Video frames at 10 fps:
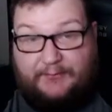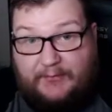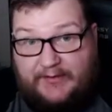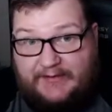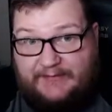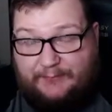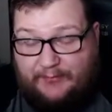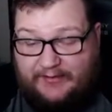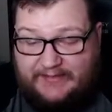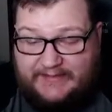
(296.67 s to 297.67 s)
pretty
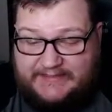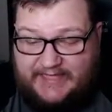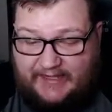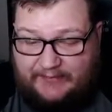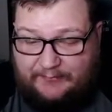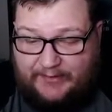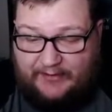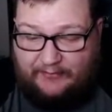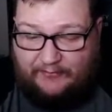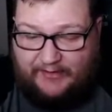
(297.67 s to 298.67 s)
pretty excited,
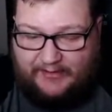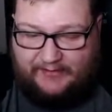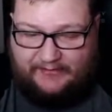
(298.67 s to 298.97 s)
by the way.